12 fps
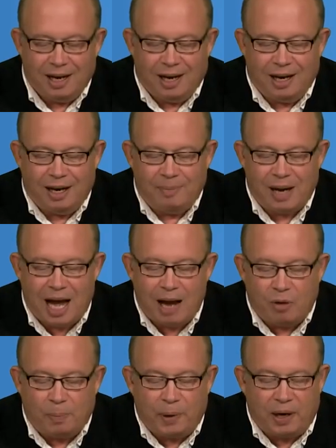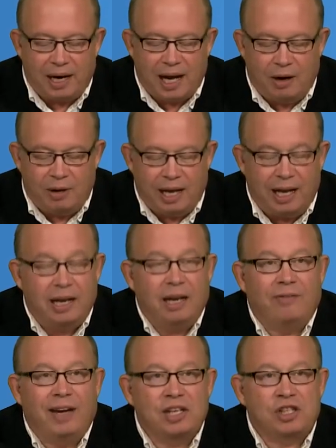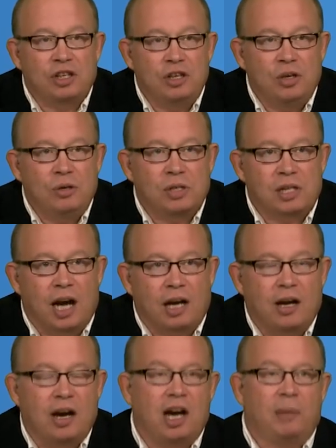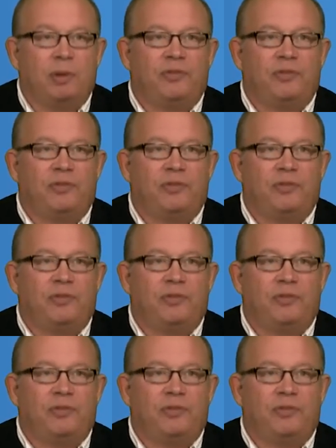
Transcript: Um, I will put it out at innovationnews.com.